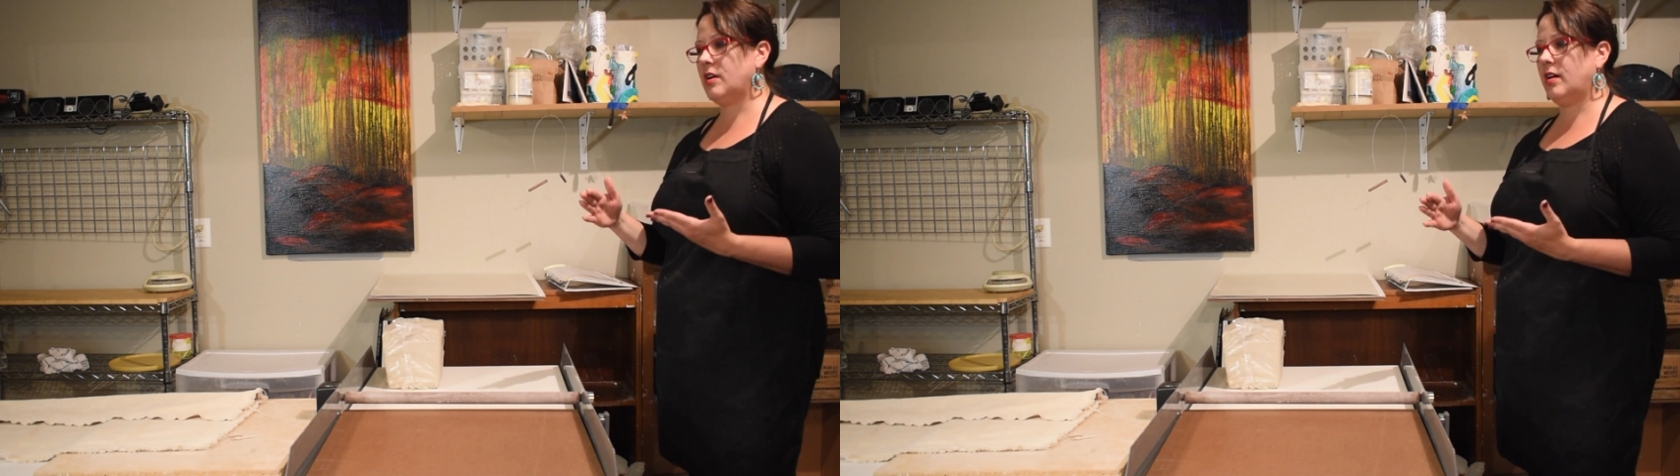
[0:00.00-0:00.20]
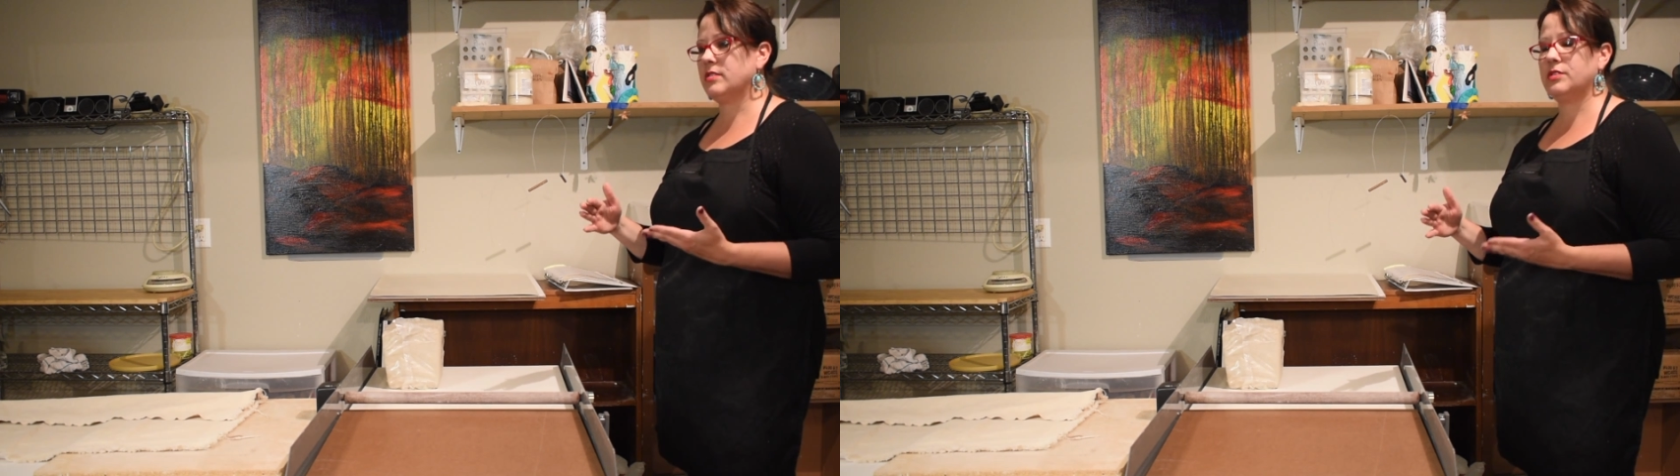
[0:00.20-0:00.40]

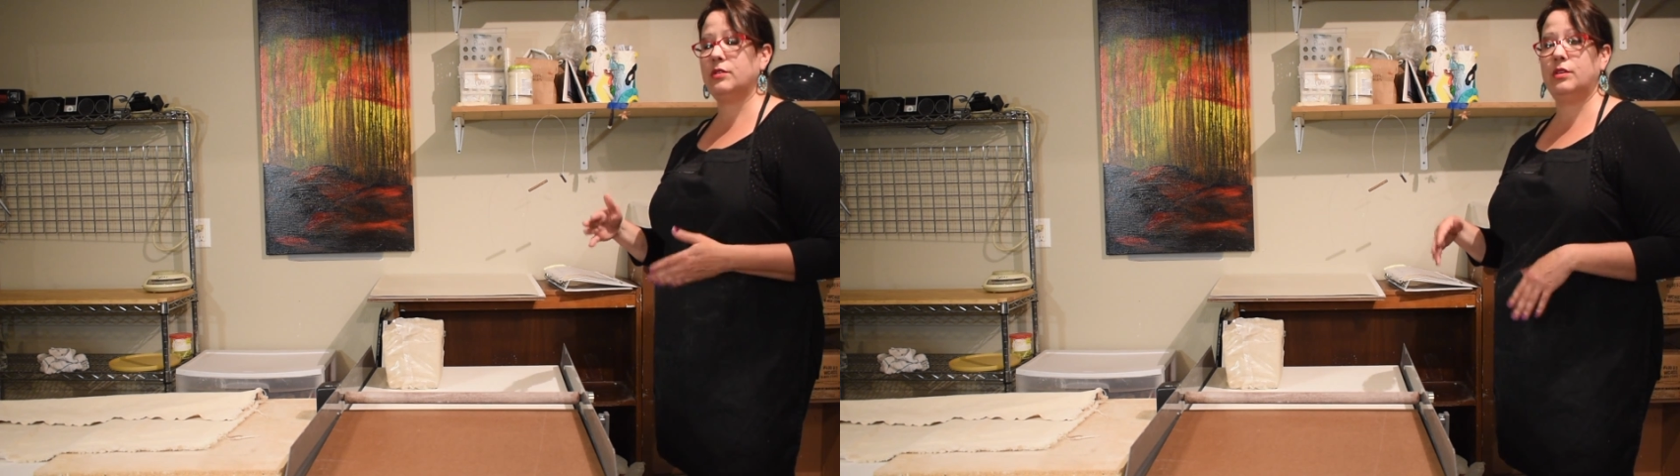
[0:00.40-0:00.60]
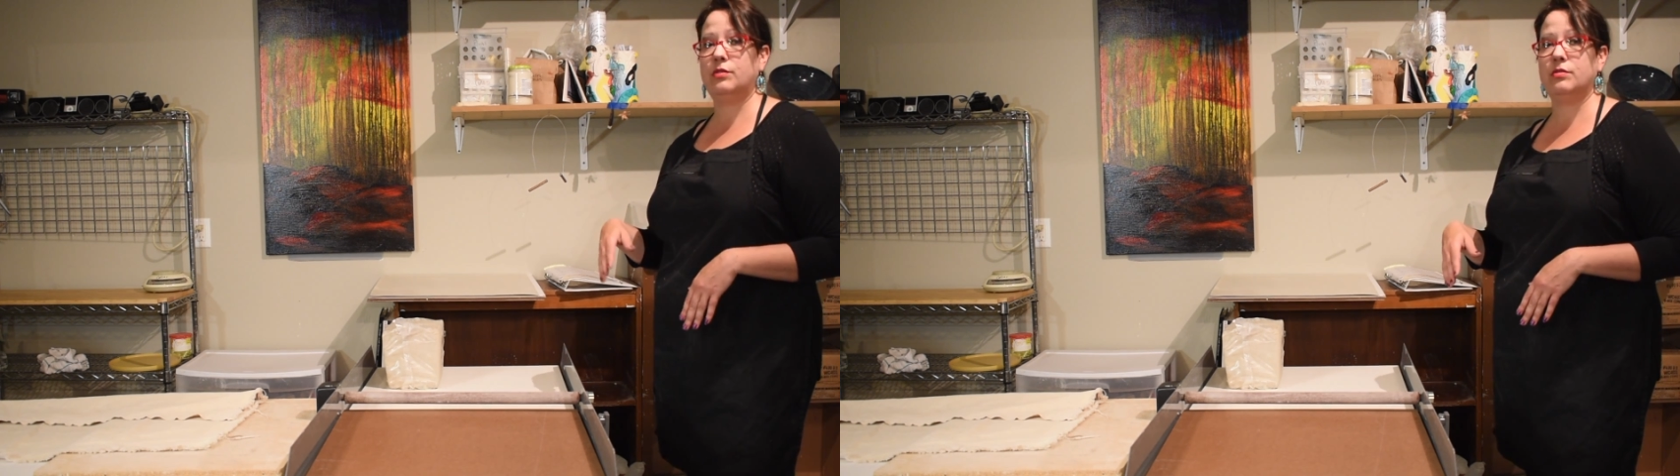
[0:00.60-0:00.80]
also
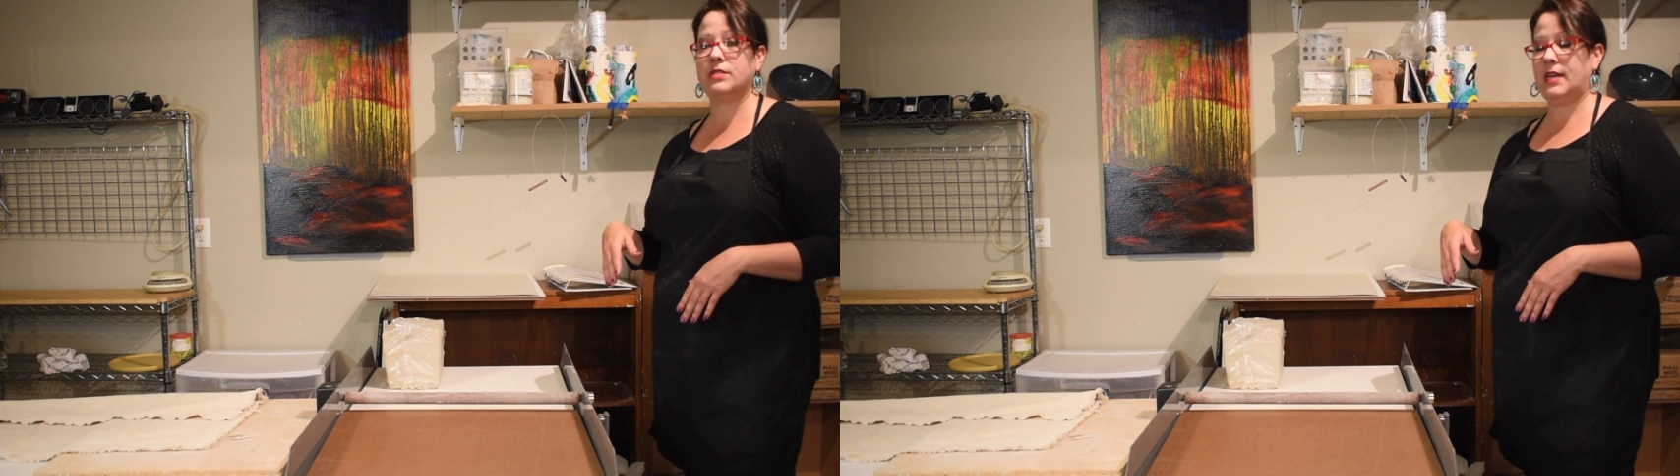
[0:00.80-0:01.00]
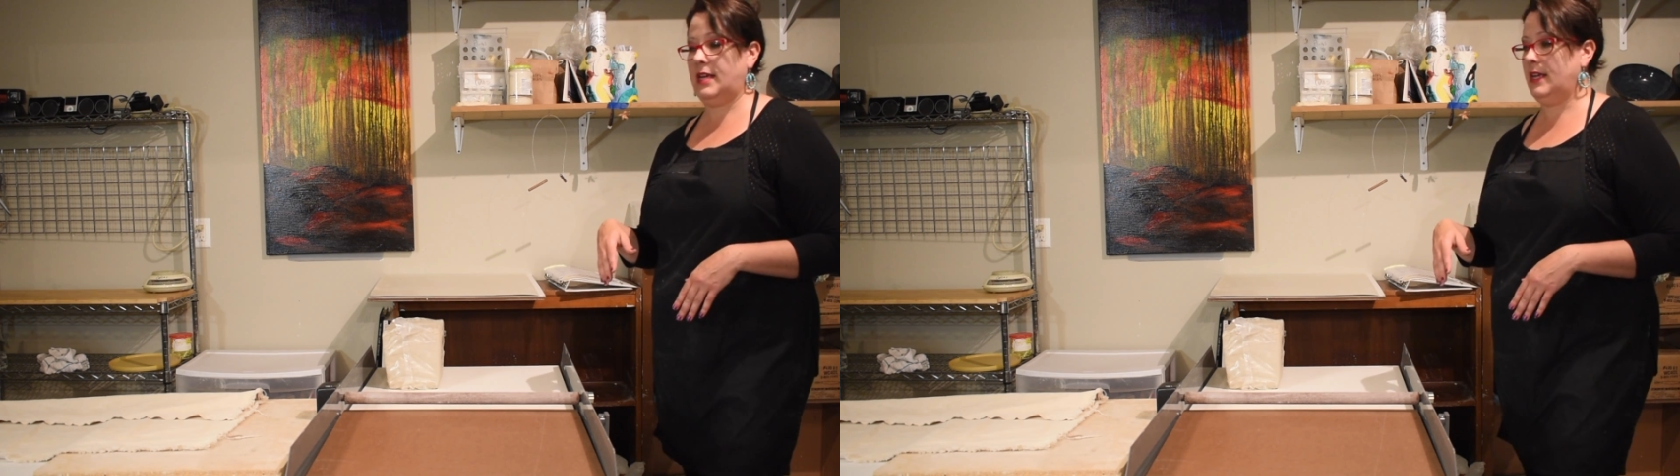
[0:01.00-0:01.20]

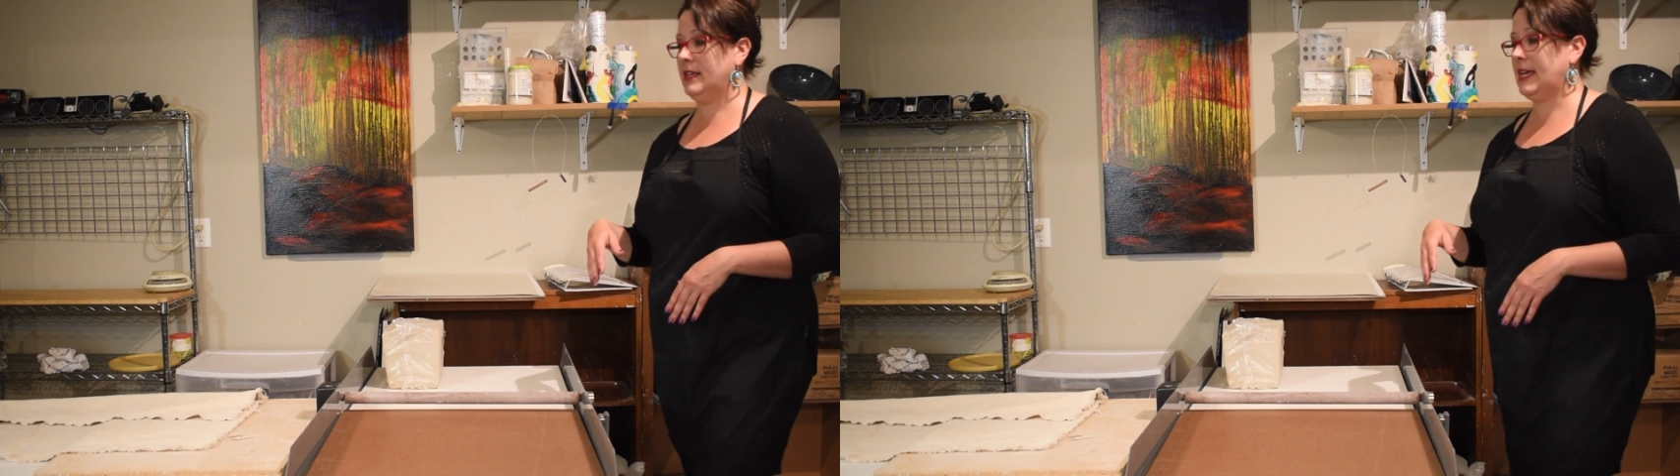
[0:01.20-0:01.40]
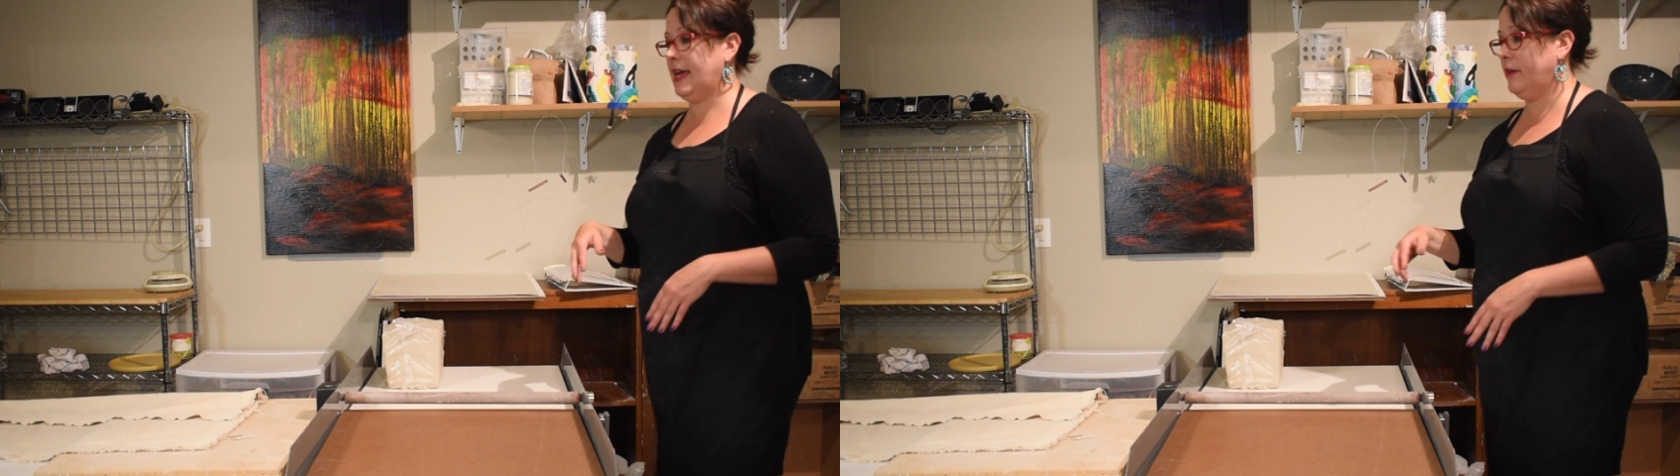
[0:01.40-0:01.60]
use a
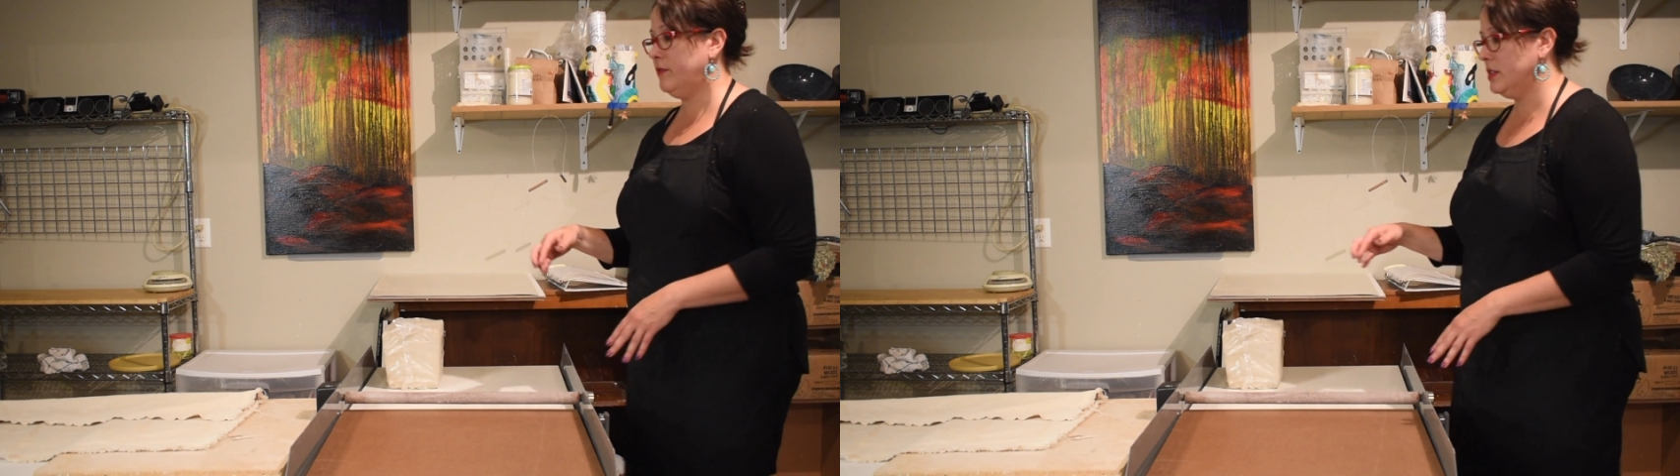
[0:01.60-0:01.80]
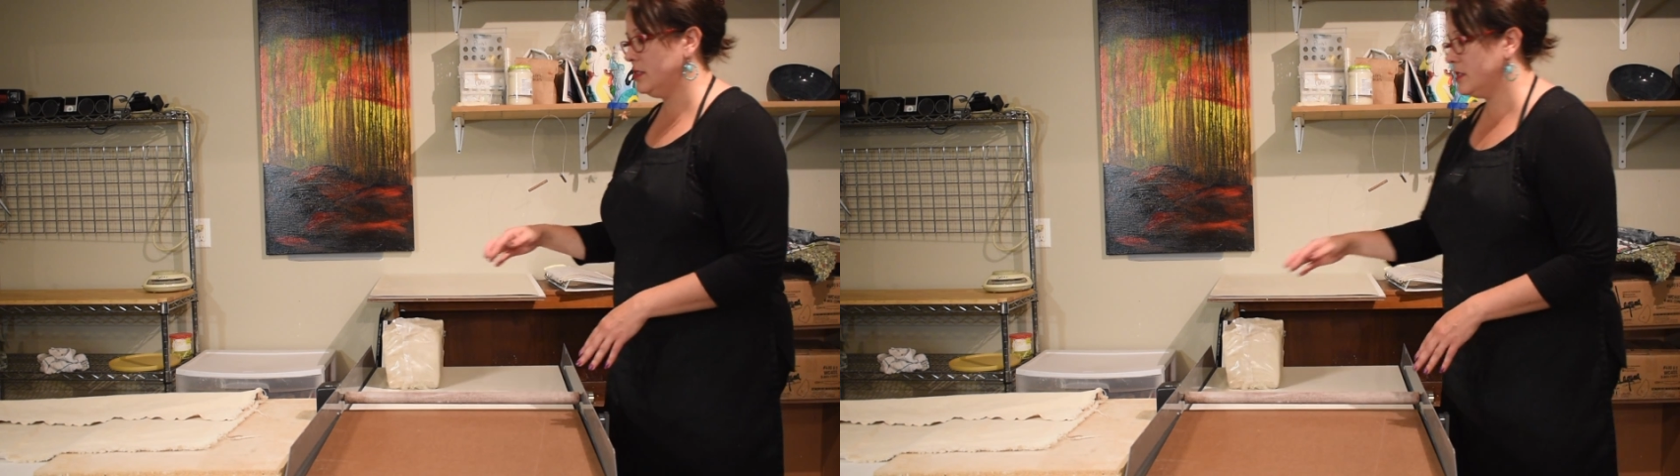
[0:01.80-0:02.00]

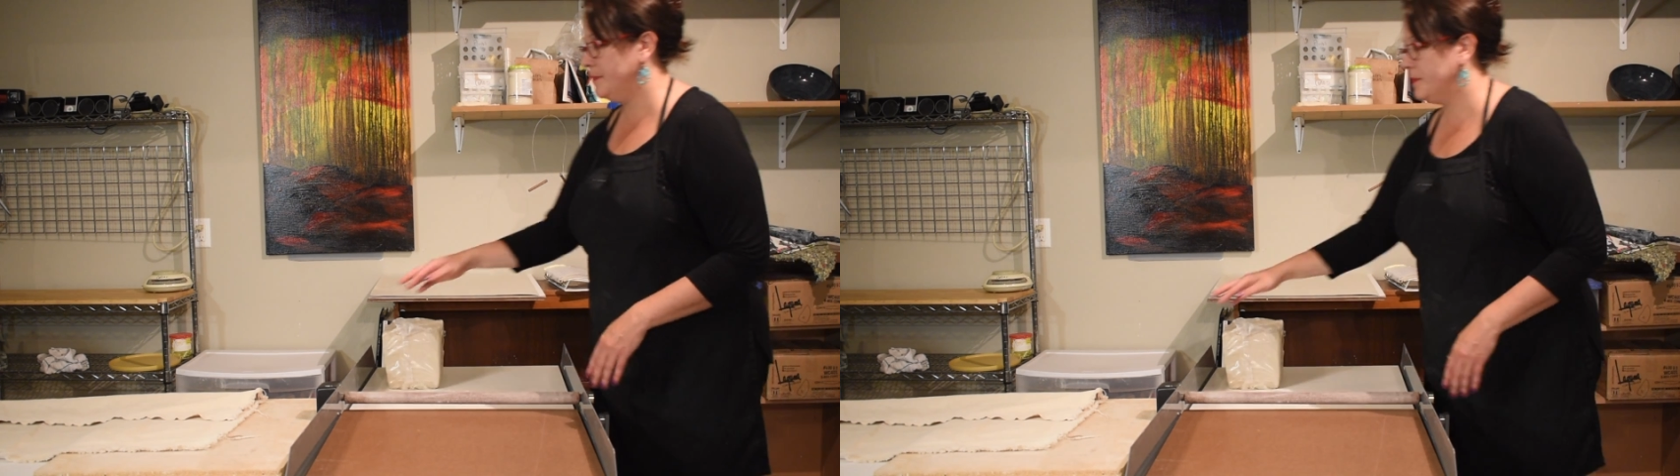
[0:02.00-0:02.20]
canvas.